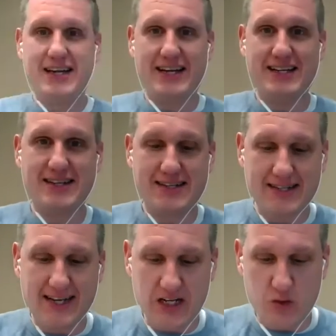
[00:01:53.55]
is
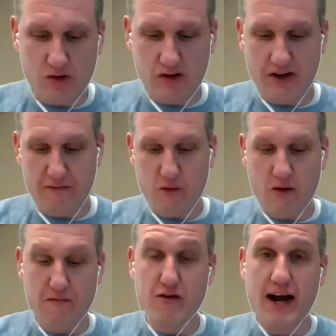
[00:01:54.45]
scheduled
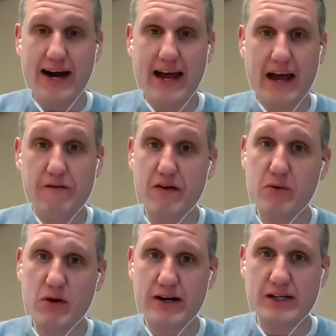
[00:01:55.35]
for Friday,
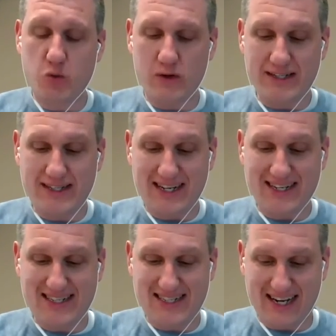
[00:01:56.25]
February
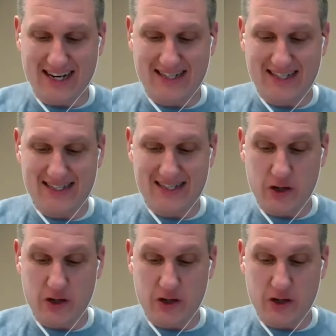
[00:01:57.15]
26.